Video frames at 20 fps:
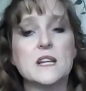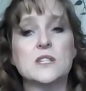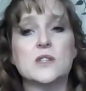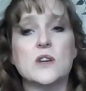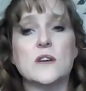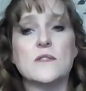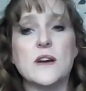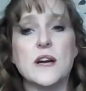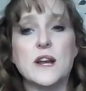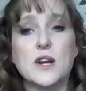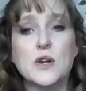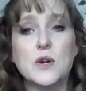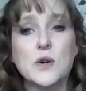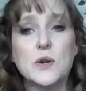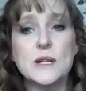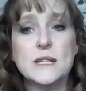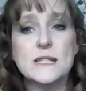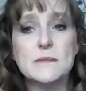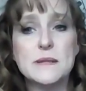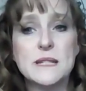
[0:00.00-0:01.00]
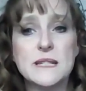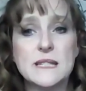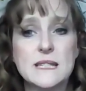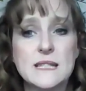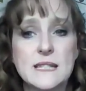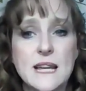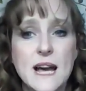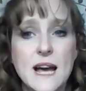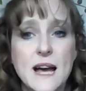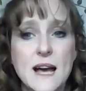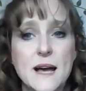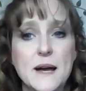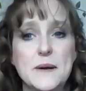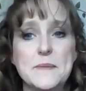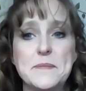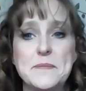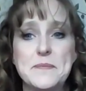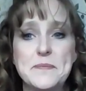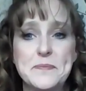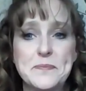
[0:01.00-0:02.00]
So I've got a Christmas
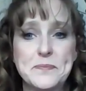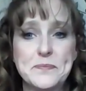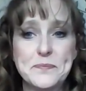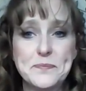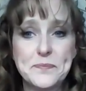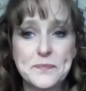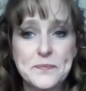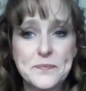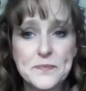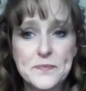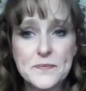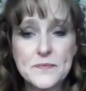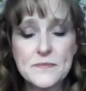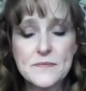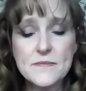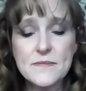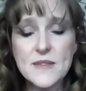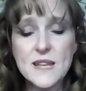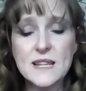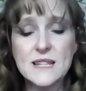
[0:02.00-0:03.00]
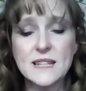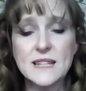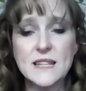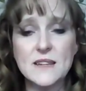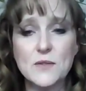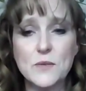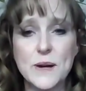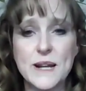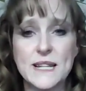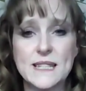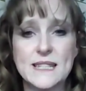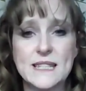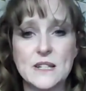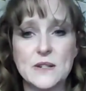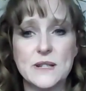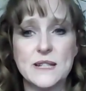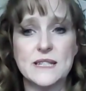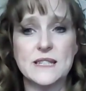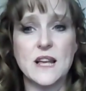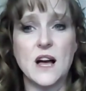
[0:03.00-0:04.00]
Um, giveaway
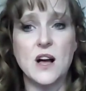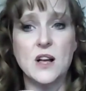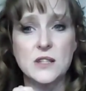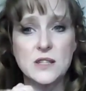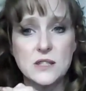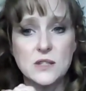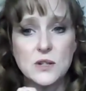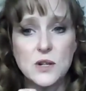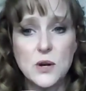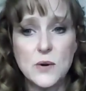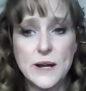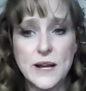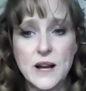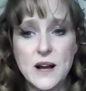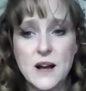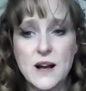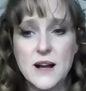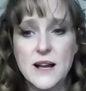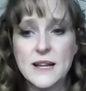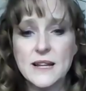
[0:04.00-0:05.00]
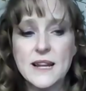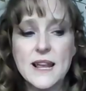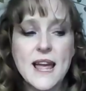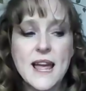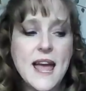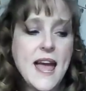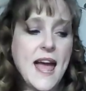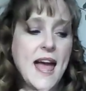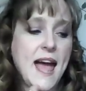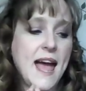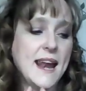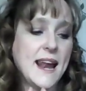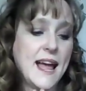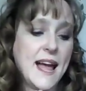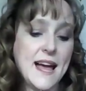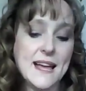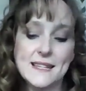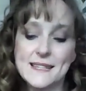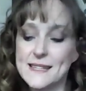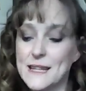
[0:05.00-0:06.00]
series also going on, and it
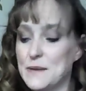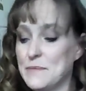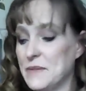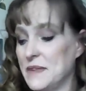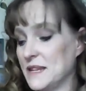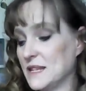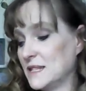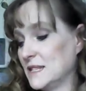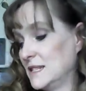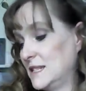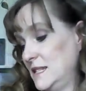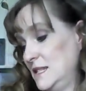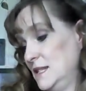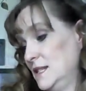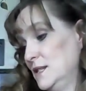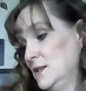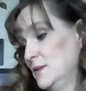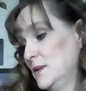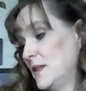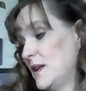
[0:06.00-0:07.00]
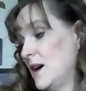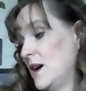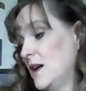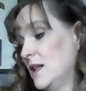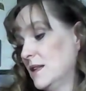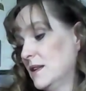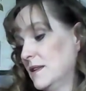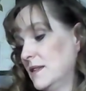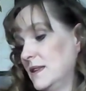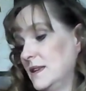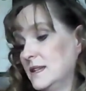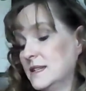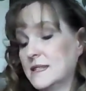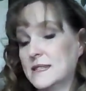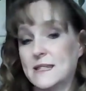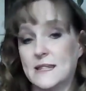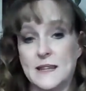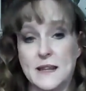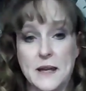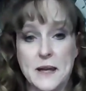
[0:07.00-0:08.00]
has something to do with all of
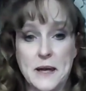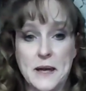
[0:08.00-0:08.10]
these.